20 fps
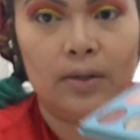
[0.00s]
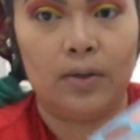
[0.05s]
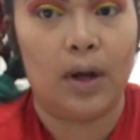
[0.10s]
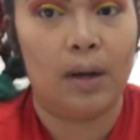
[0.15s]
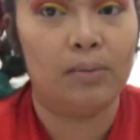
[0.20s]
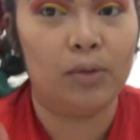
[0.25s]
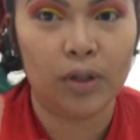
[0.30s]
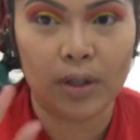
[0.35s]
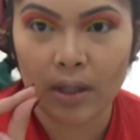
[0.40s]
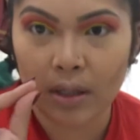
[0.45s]
So
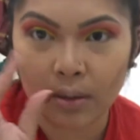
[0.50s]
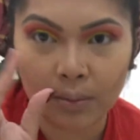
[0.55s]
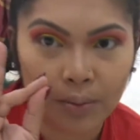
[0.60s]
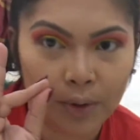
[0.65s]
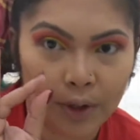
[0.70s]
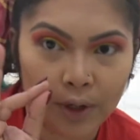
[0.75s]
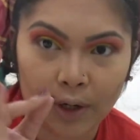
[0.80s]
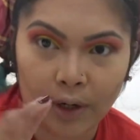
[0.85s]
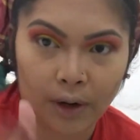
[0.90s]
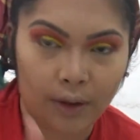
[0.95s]
I'm just going to
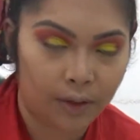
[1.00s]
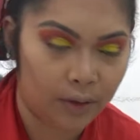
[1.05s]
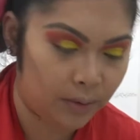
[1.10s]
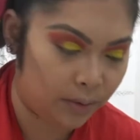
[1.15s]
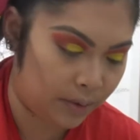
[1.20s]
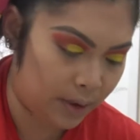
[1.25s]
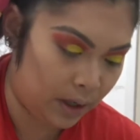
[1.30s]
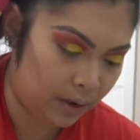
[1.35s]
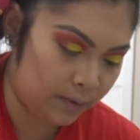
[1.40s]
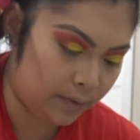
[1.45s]
put it on the
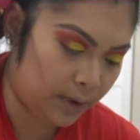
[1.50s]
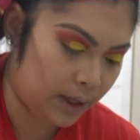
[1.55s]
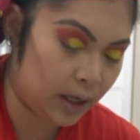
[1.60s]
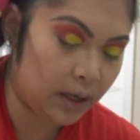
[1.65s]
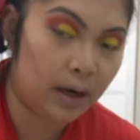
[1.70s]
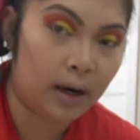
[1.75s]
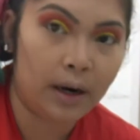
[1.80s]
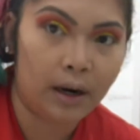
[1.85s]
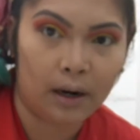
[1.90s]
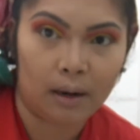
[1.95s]
ring
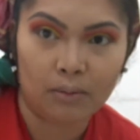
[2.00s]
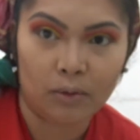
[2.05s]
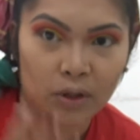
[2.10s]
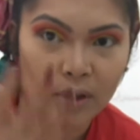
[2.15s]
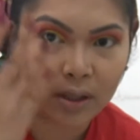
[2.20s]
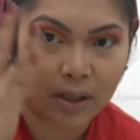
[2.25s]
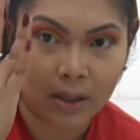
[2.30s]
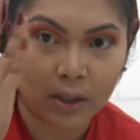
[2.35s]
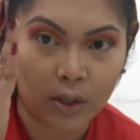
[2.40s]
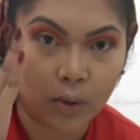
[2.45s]
finger and I'm
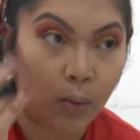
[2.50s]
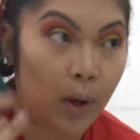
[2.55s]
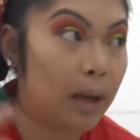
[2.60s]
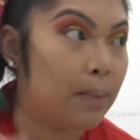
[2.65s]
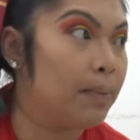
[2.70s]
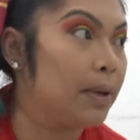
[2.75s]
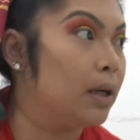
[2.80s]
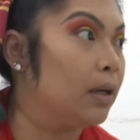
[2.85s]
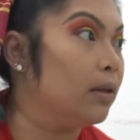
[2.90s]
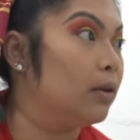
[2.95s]
just going to
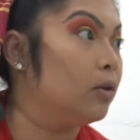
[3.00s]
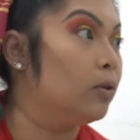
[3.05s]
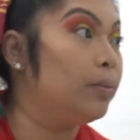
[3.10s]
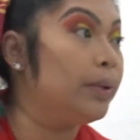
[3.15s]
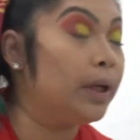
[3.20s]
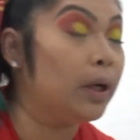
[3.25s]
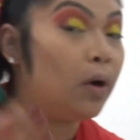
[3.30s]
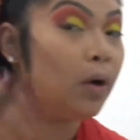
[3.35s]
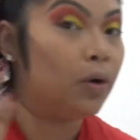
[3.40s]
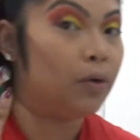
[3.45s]
swipe it a little
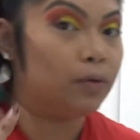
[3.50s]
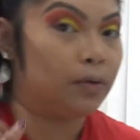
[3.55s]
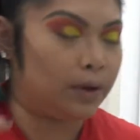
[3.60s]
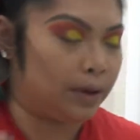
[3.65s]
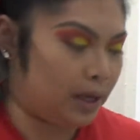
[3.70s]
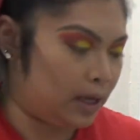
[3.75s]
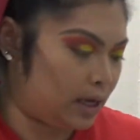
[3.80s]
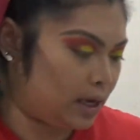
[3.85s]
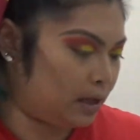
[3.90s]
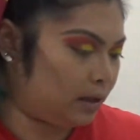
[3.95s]
bit over
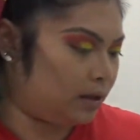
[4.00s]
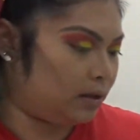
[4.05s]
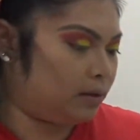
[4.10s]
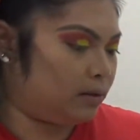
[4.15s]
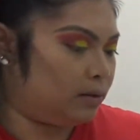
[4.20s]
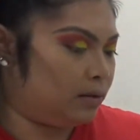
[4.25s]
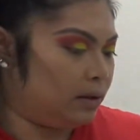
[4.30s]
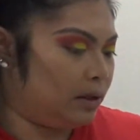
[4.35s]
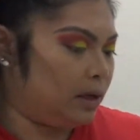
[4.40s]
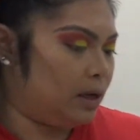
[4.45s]
the
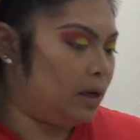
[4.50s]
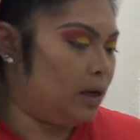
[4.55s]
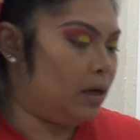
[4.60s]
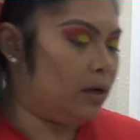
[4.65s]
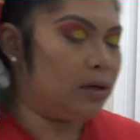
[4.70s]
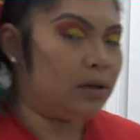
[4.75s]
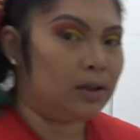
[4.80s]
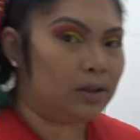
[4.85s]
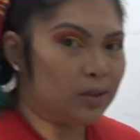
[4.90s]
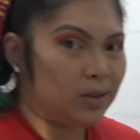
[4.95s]
yellow.
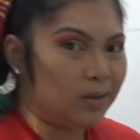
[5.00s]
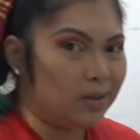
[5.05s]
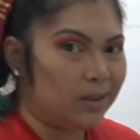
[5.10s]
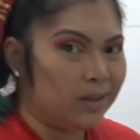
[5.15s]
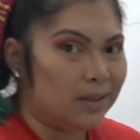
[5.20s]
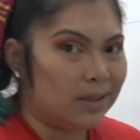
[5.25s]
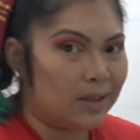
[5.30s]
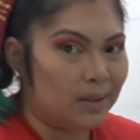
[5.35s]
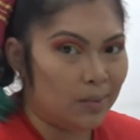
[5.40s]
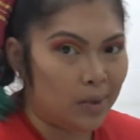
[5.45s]
Not sure that
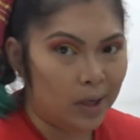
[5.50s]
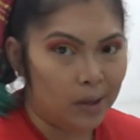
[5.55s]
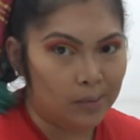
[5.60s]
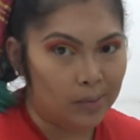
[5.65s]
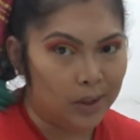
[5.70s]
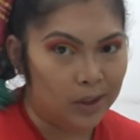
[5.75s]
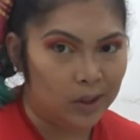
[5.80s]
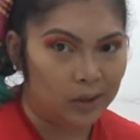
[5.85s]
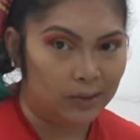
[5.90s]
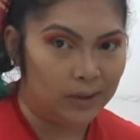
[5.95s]
it's going to make
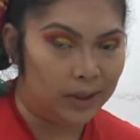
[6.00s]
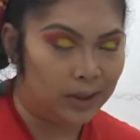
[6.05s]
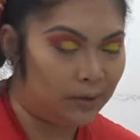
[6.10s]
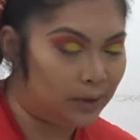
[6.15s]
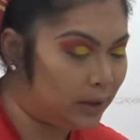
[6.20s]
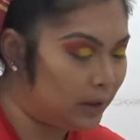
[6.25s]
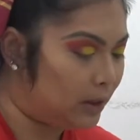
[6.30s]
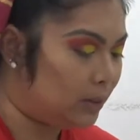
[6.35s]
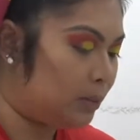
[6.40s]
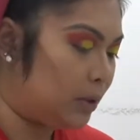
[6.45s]
much of a
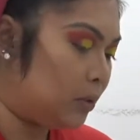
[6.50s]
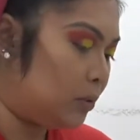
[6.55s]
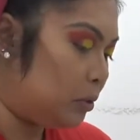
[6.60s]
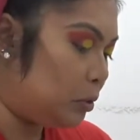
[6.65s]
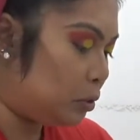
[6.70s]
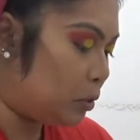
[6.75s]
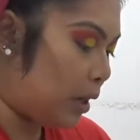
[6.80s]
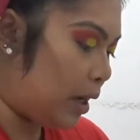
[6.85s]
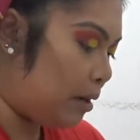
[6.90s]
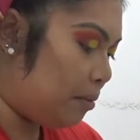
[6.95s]
difference, but we'll
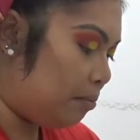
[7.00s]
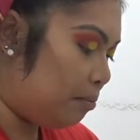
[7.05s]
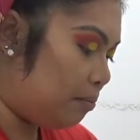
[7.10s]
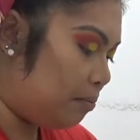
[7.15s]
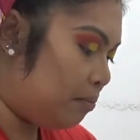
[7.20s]
try.